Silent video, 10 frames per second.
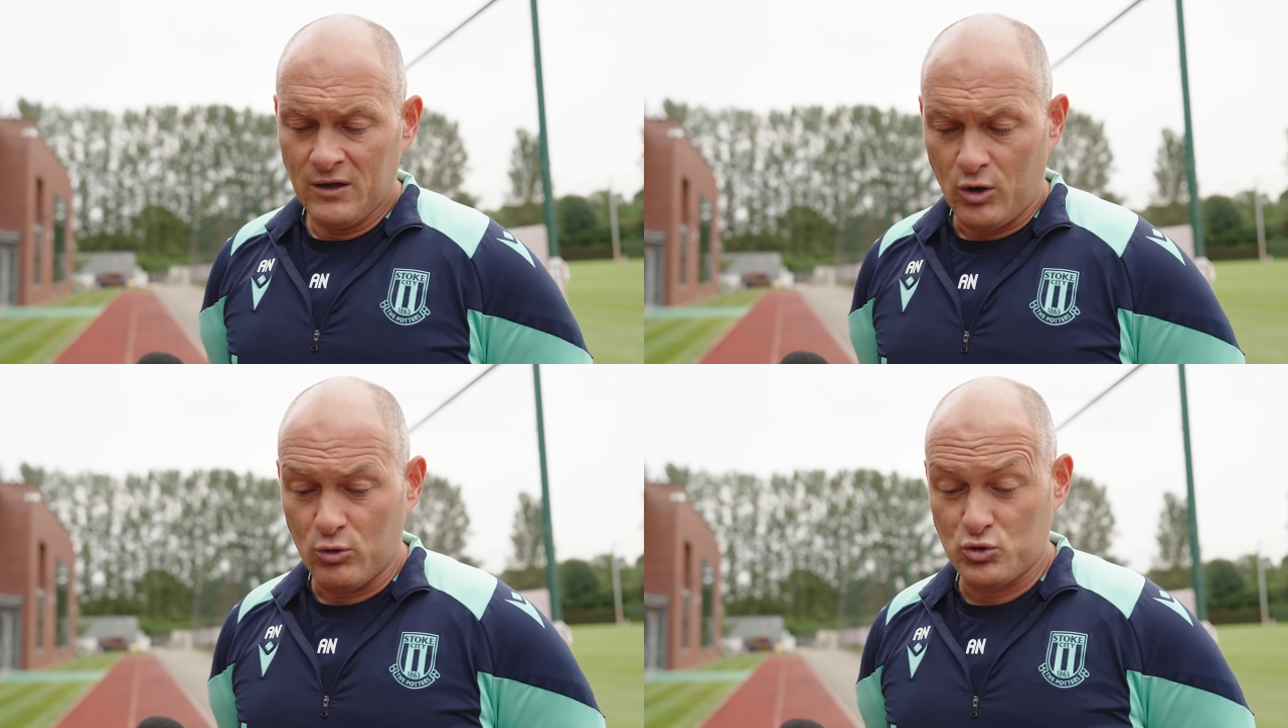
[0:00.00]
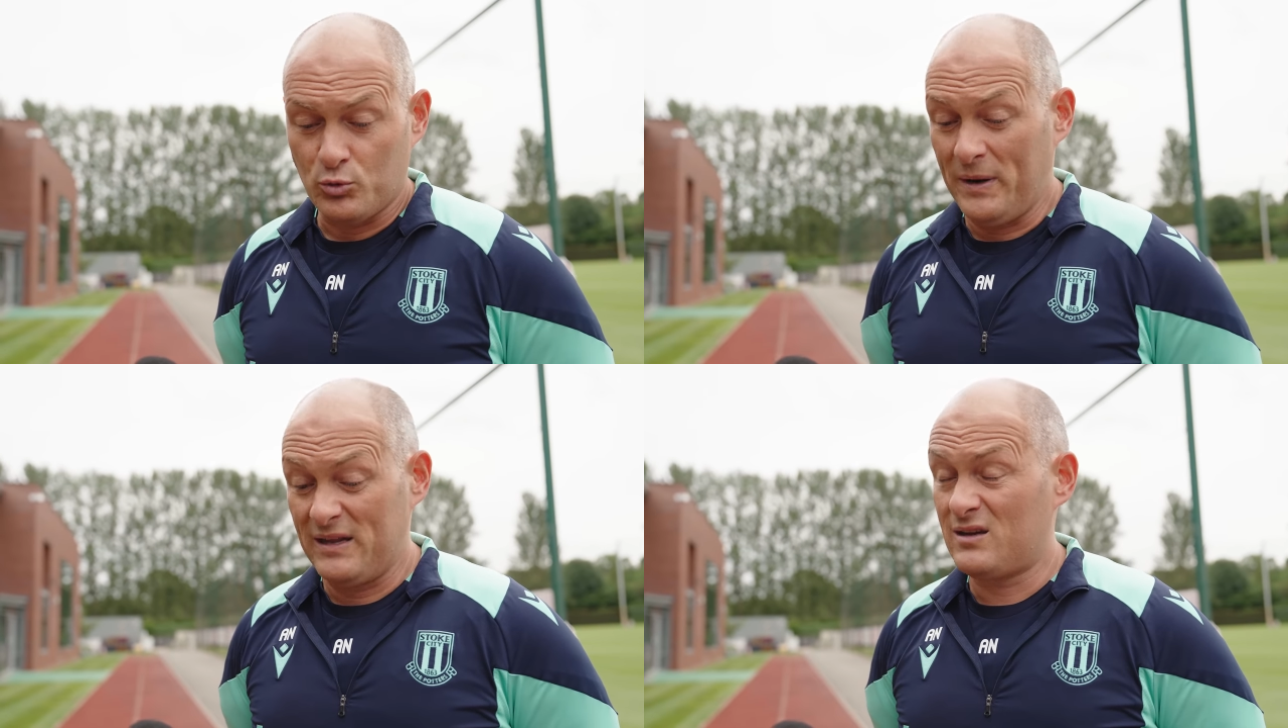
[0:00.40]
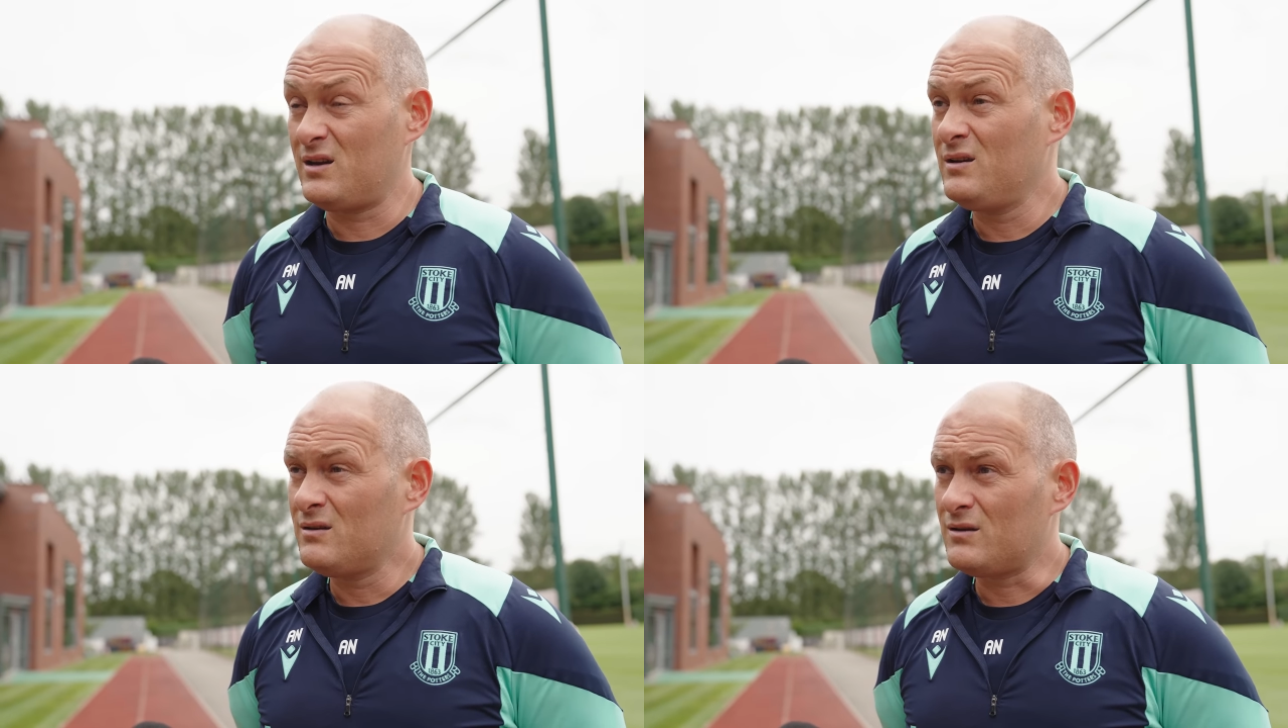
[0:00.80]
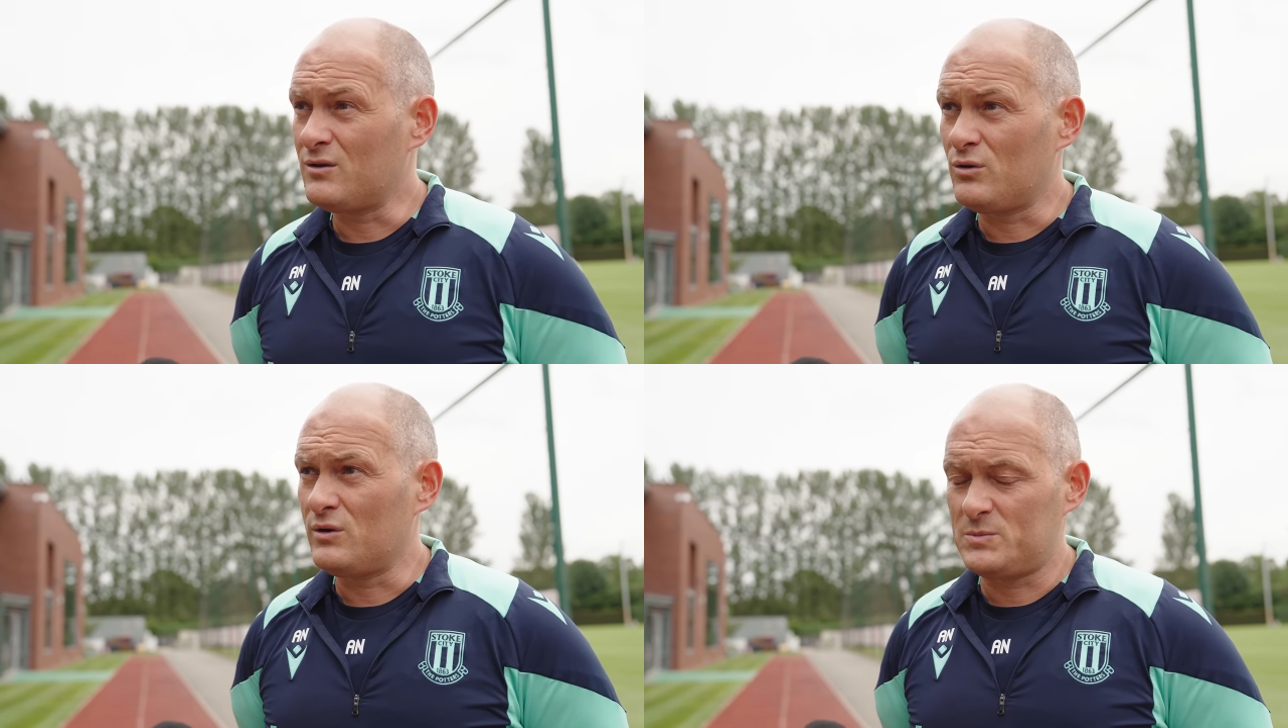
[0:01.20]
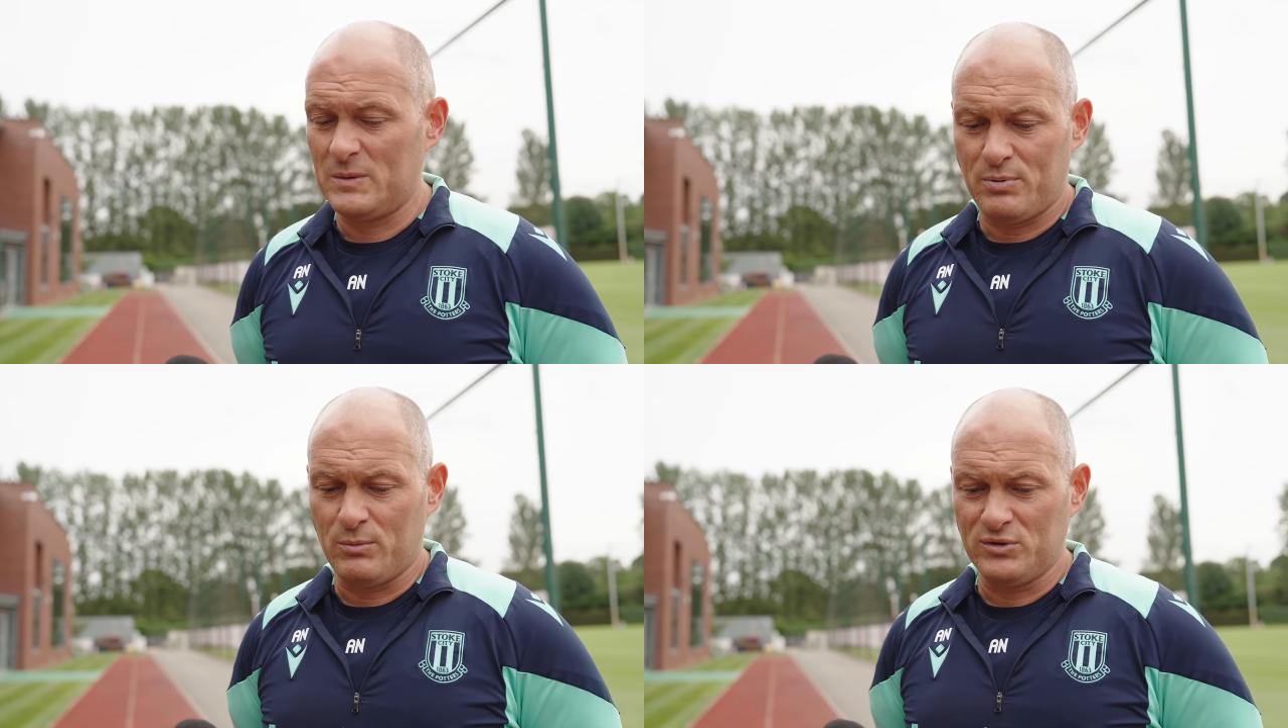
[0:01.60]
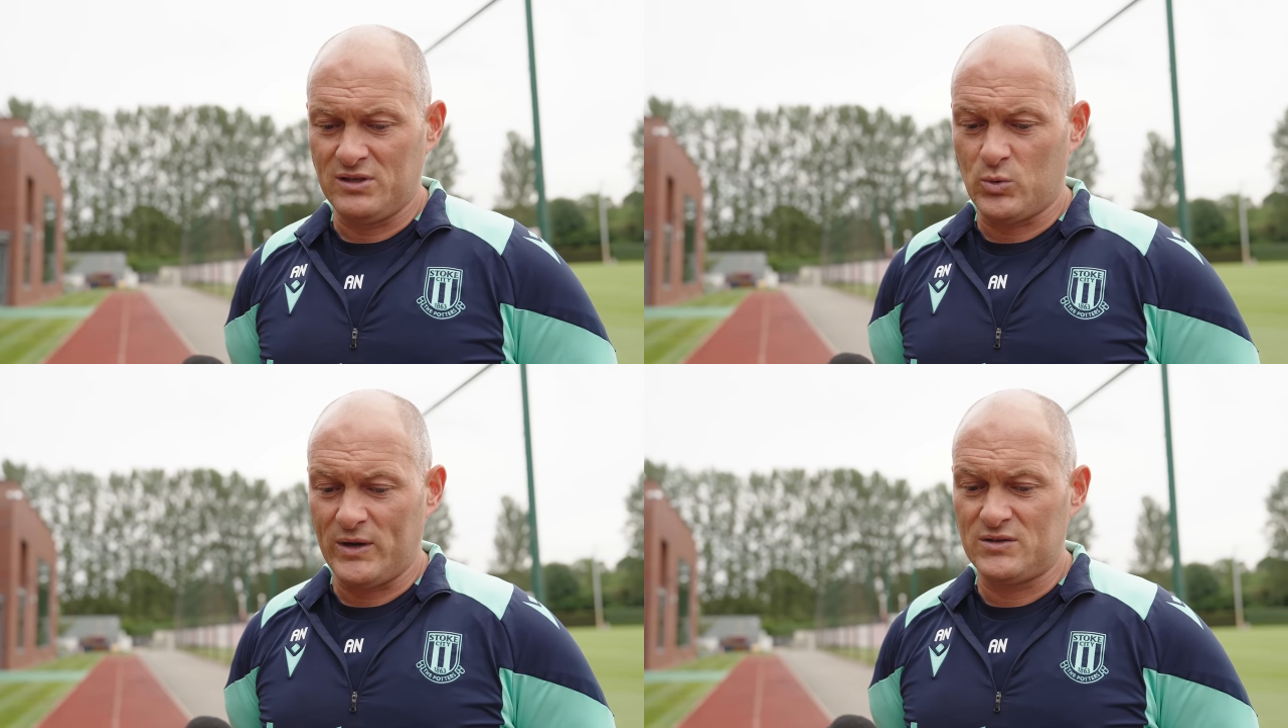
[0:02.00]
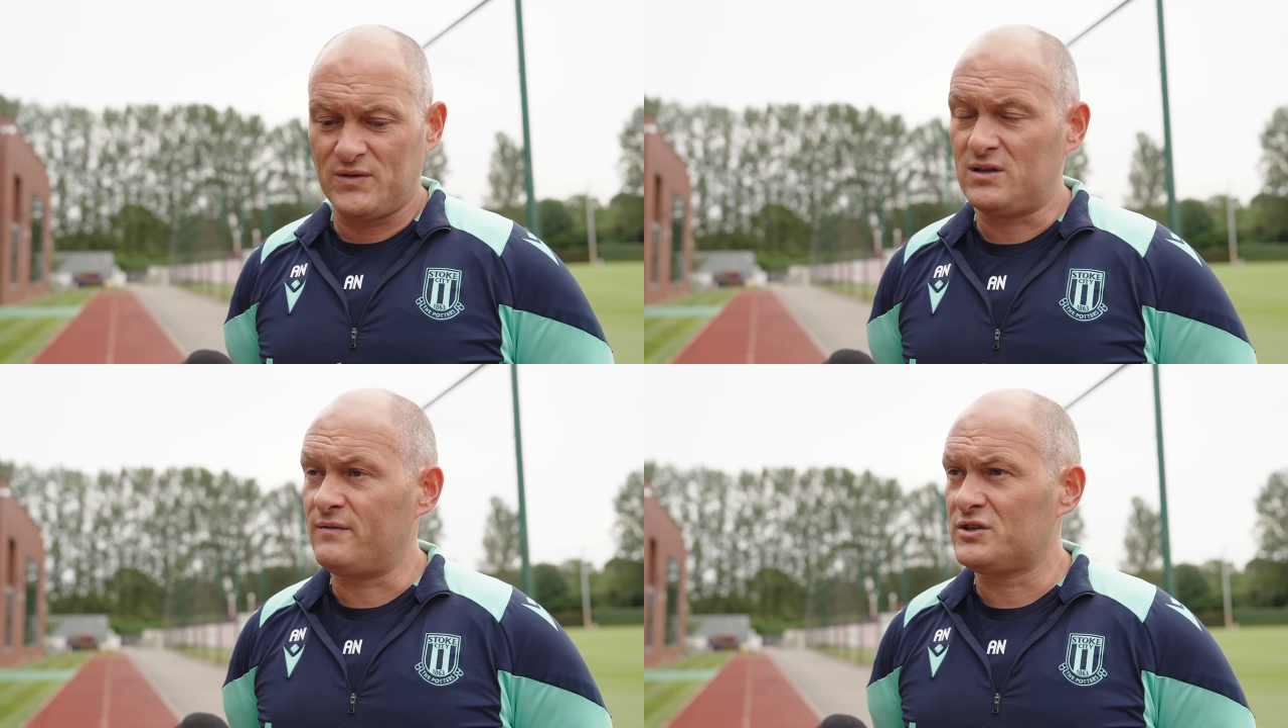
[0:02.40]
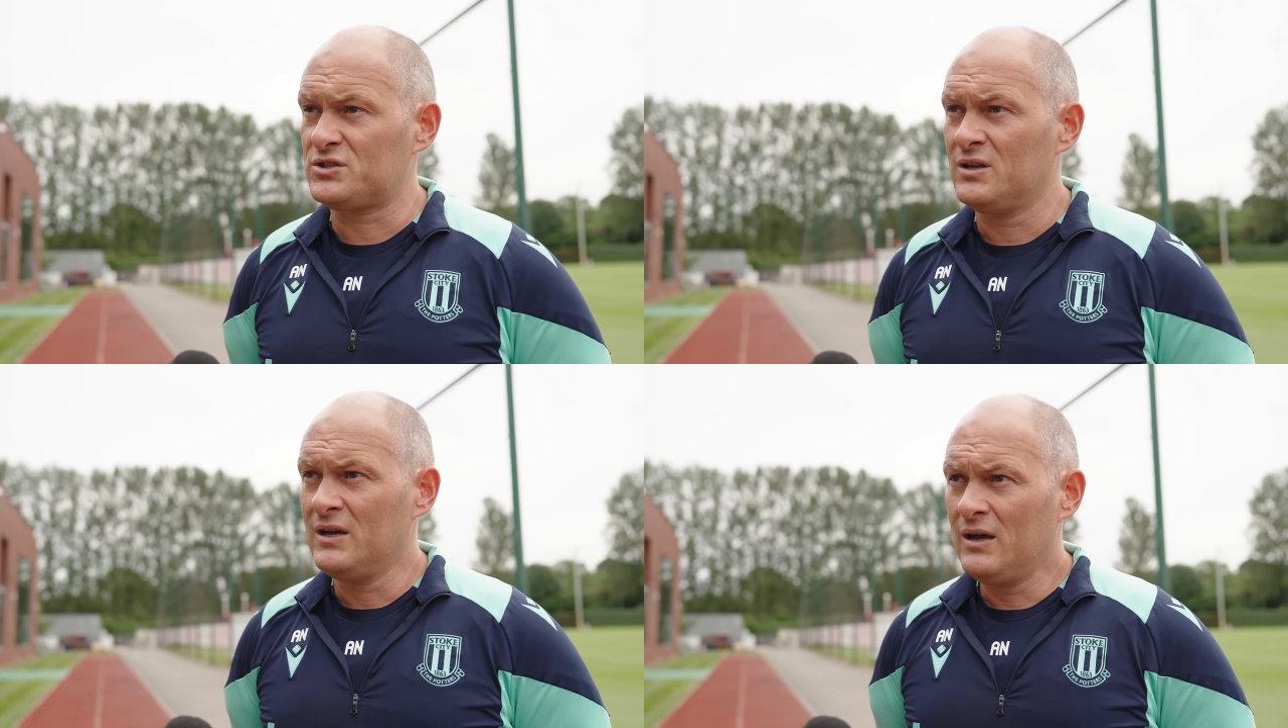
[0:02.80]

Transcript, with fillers: Also, pedigree. You know, he's been promoted twice for the division.